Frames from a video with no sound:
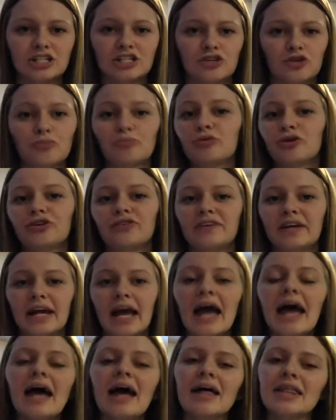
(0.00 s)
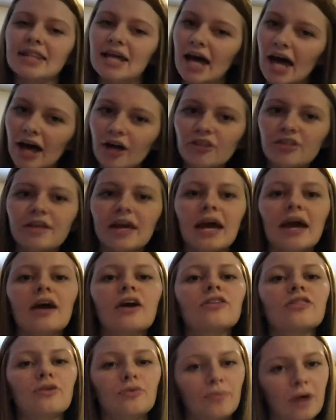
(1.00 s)
to improving the
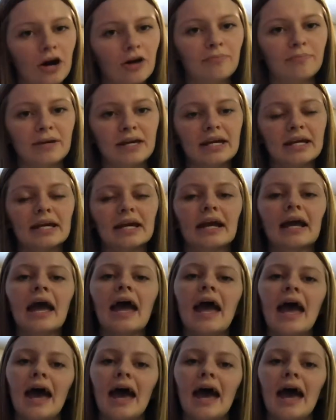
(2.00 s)
healthcare, the well-being,